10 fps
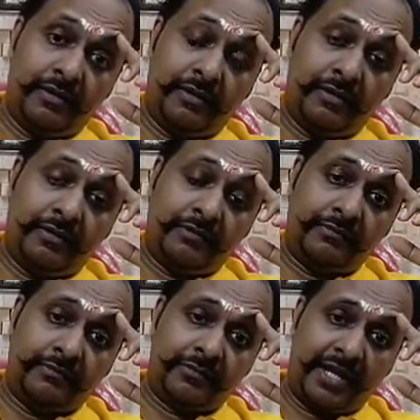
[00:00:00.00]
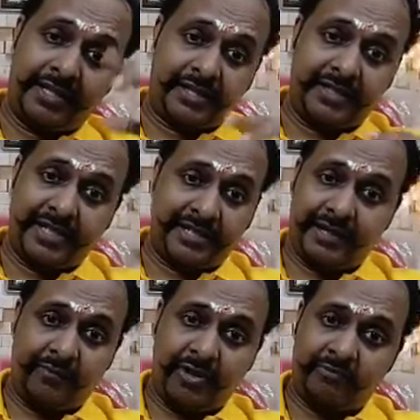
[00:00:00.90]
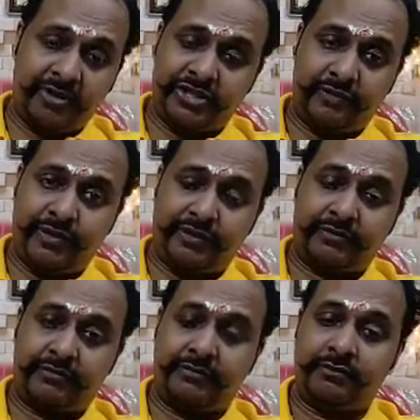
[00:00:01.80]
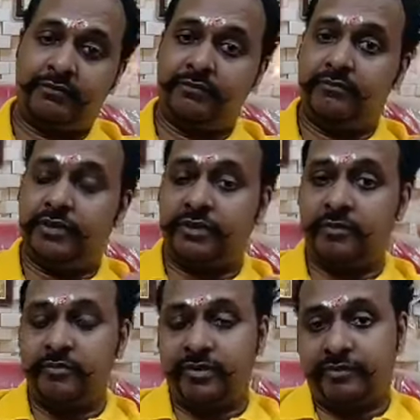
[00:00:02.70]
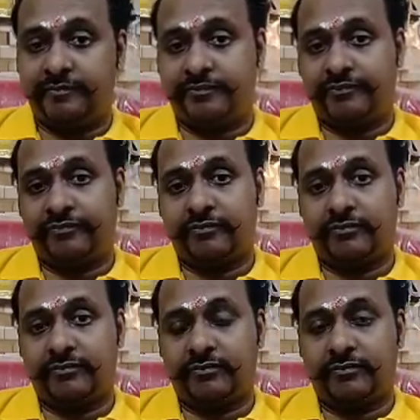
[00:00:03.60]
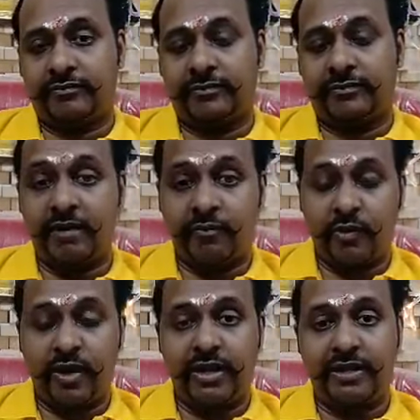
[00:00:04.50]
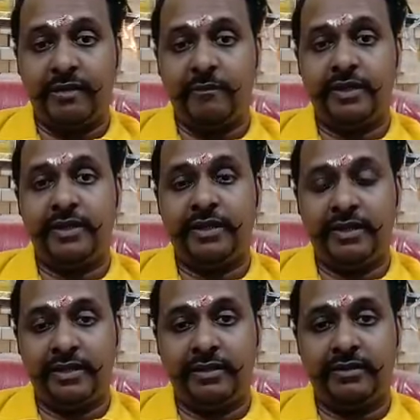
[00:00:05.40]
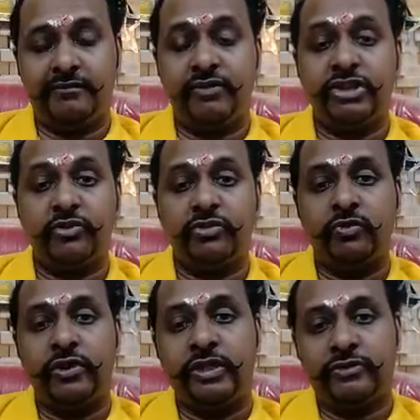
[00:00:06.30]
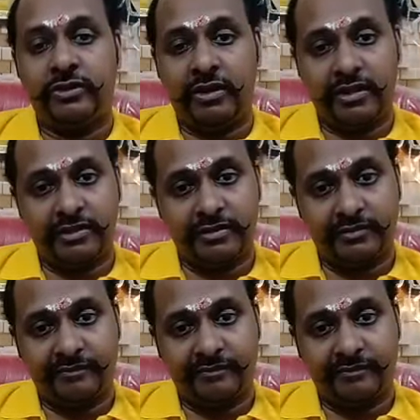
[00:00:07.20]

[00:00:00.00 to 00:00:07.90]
Uh, other states I am not much aware. But remember, they are providing MPT degree without going to the college.